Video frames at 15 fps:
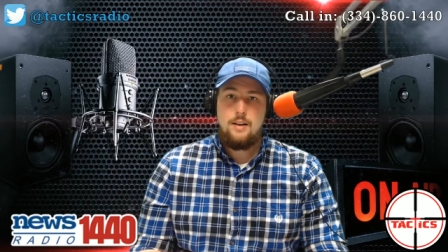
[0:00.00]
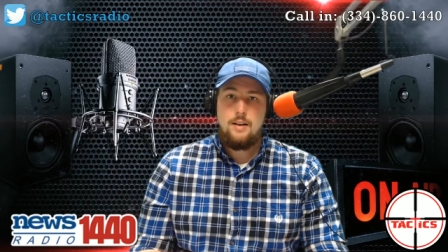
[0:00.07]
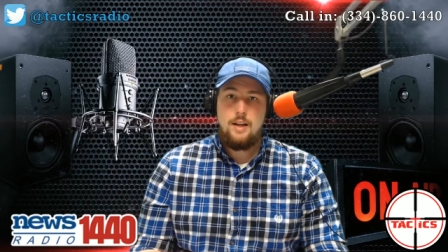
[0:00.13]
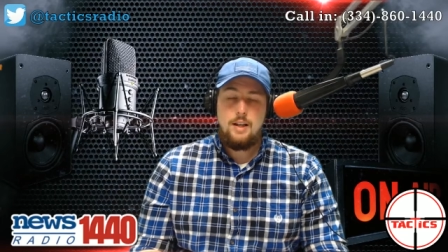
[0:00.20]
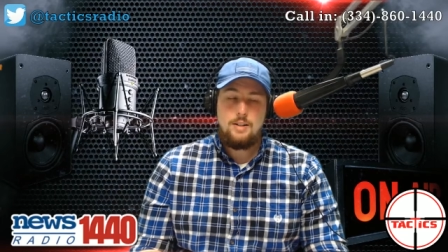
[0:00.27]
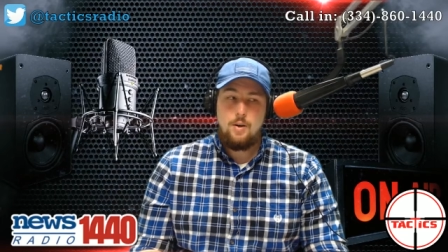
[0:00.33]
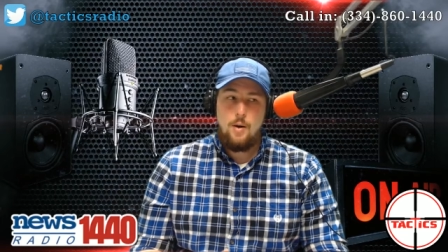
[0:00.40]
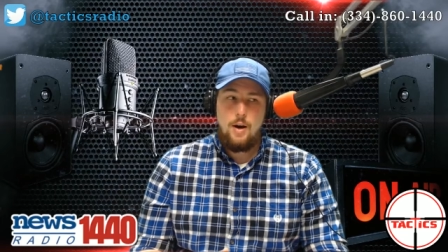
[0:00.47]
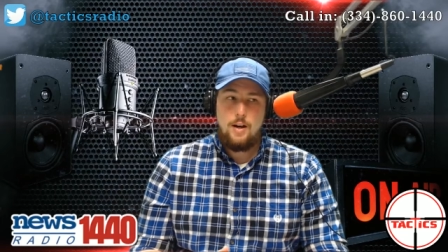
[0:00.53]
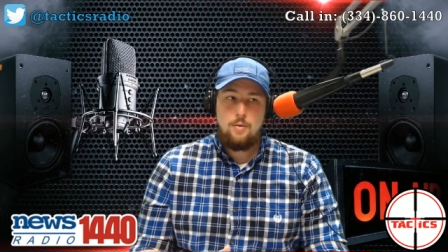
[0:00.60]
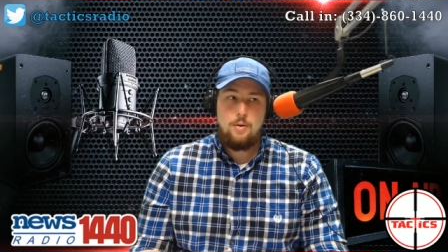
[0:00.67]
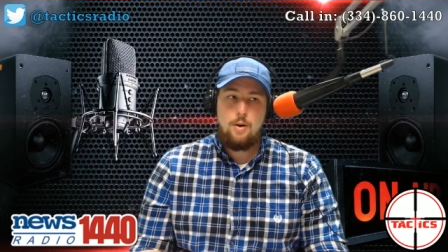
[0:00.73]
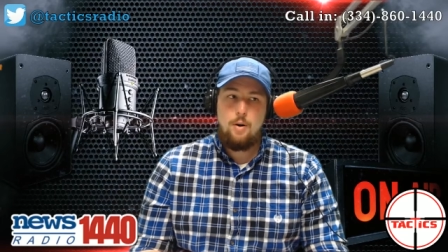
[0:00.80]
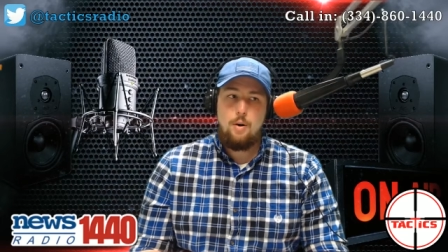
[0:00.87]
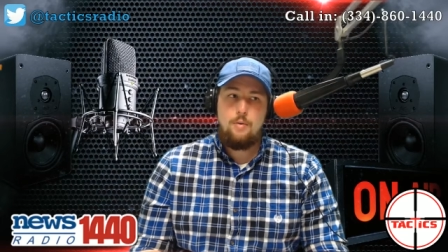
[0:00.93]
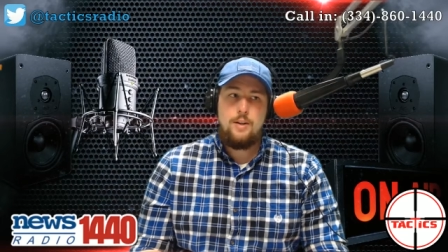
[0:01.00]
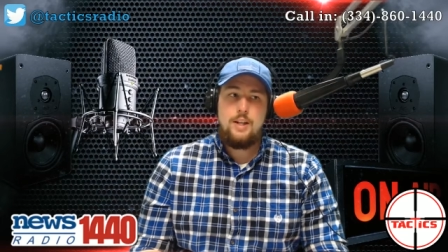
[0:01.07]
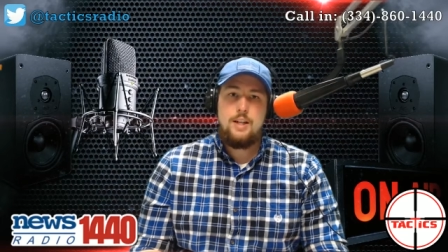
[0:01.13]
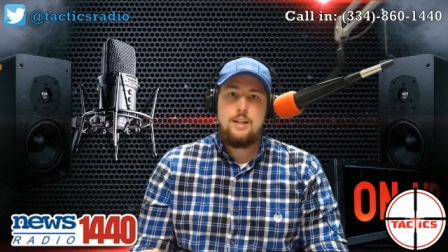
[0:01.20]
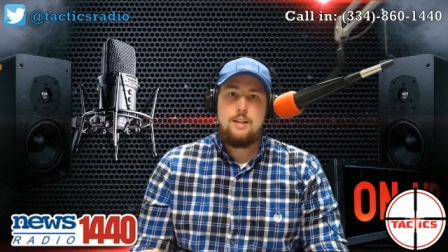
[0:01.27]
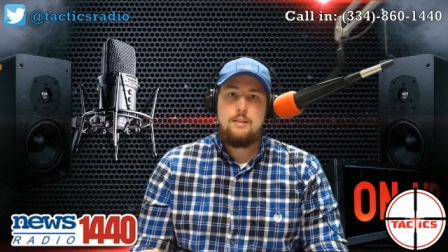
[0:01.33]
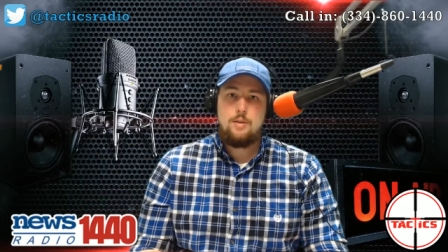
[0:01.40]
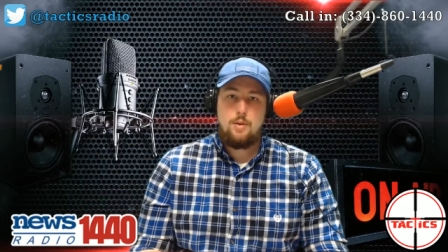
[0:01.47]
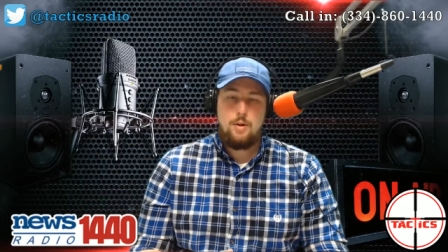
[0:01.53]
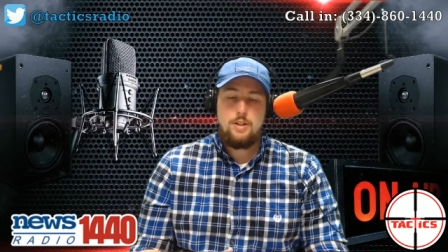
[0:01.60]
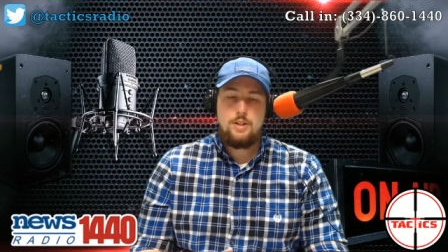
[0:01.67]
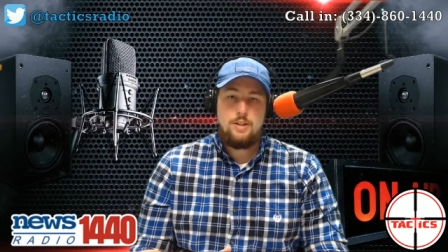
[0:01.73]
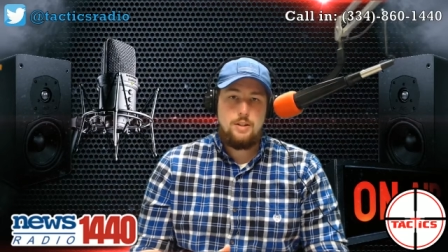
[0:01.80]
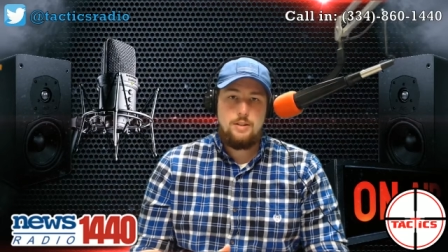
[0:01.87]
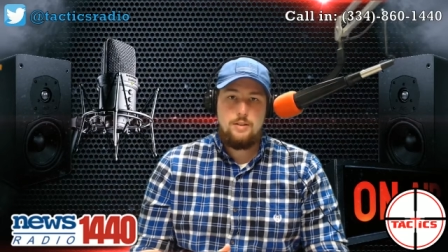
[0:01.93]
And so I don't know of any
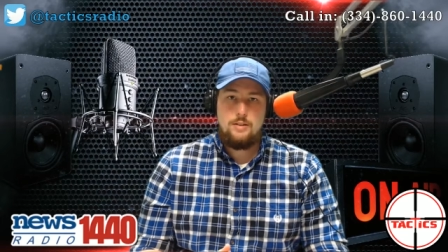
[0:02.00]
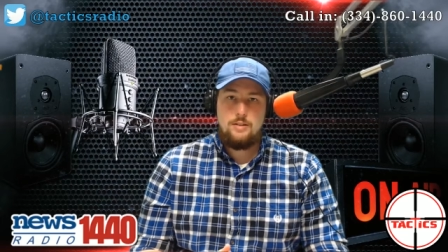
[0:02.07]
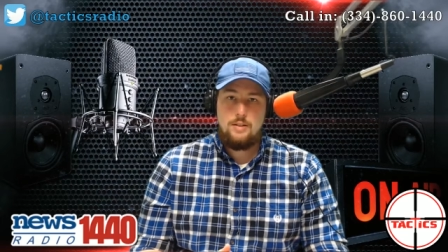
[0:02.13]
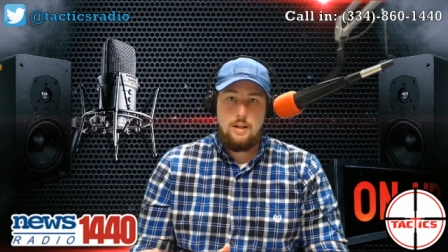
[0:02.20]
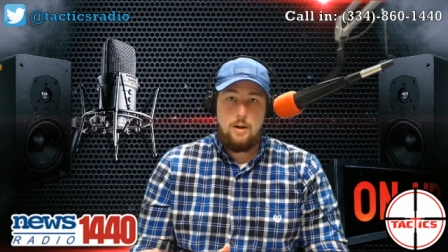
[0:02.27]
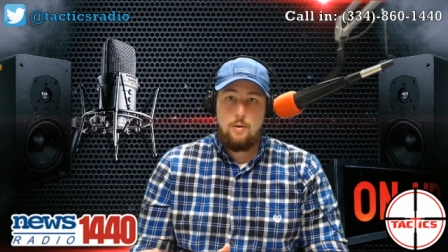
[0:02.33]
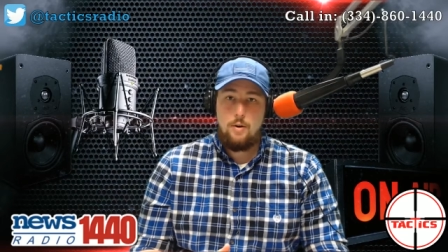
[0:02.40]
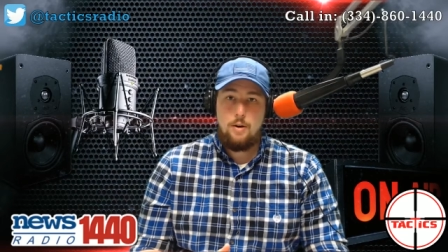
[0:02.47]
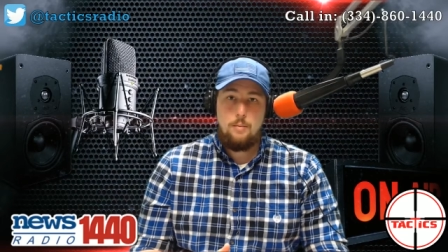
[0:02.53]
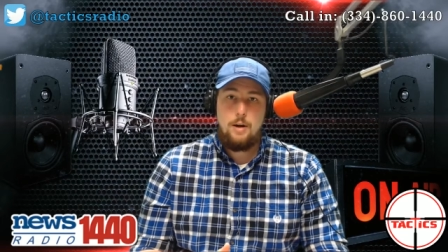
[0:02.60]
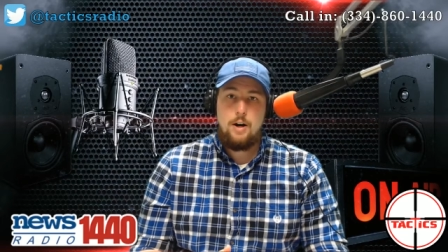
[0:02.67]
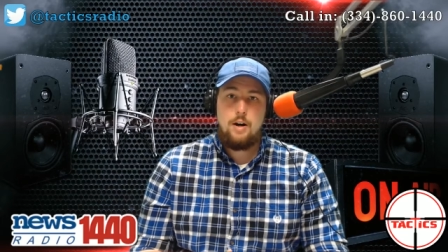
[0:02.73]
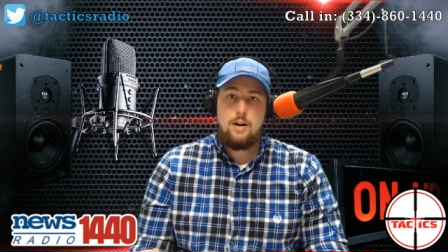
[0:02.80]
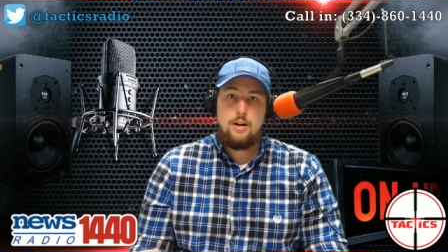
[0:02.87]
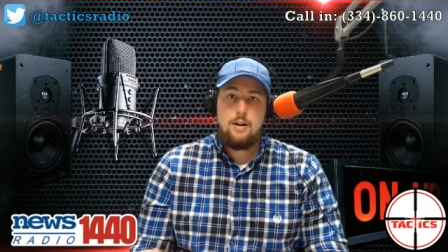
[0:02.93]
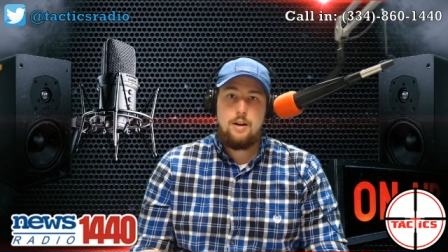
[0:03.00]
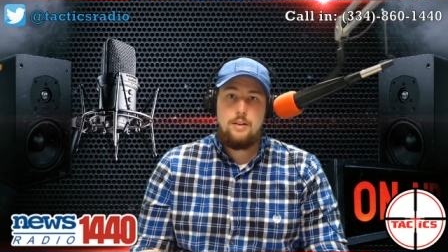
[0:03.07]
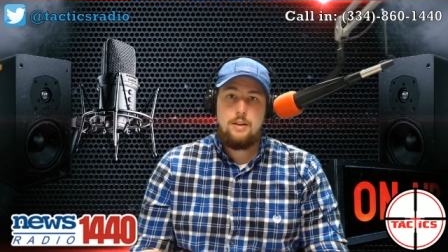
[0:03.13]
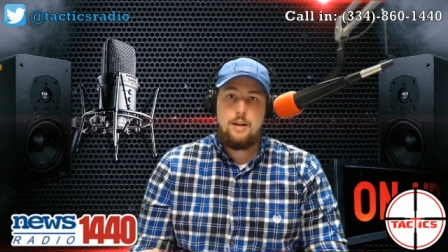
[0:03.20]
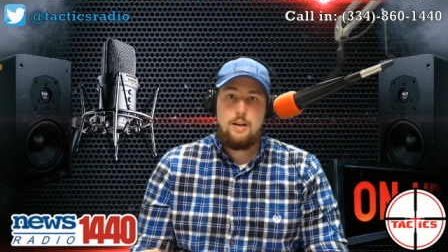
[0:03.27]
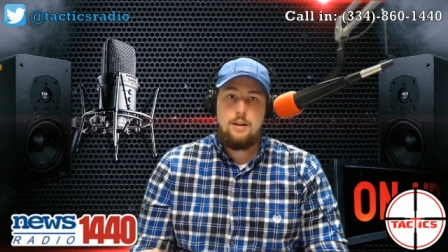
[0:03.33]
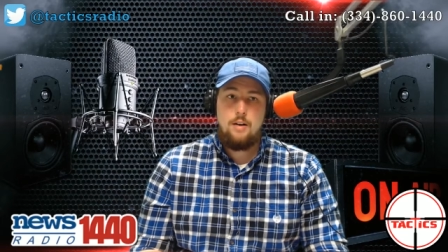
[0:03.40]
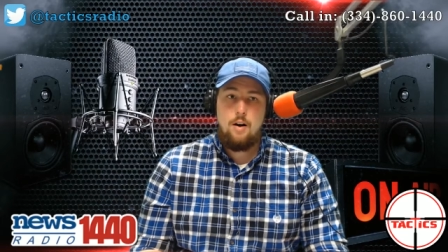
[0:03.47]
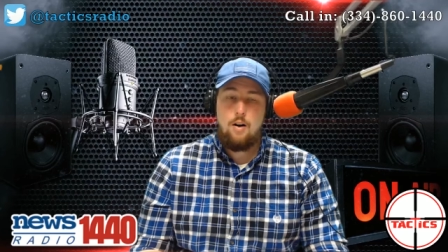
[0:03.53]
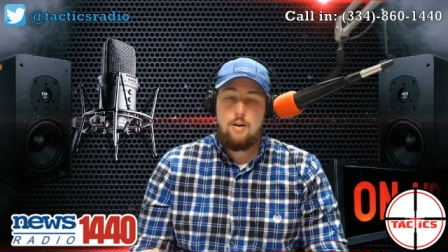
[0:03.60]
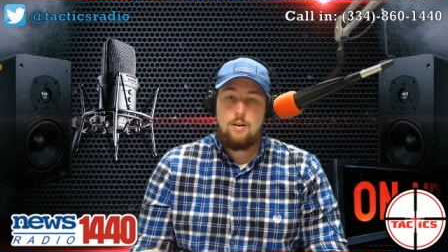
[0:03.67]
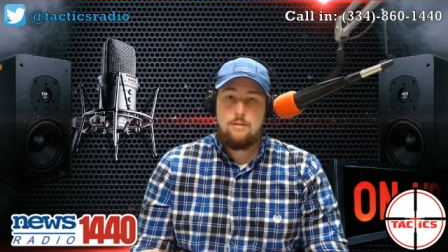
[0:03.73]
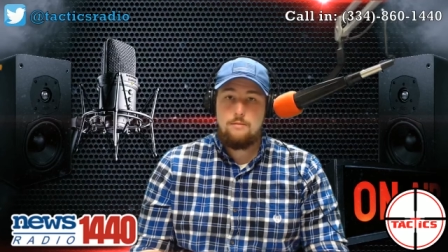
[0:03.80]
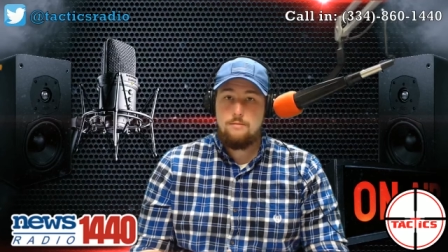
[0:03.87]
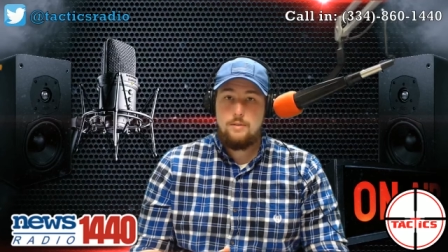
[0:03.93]
Christians here in America that aren't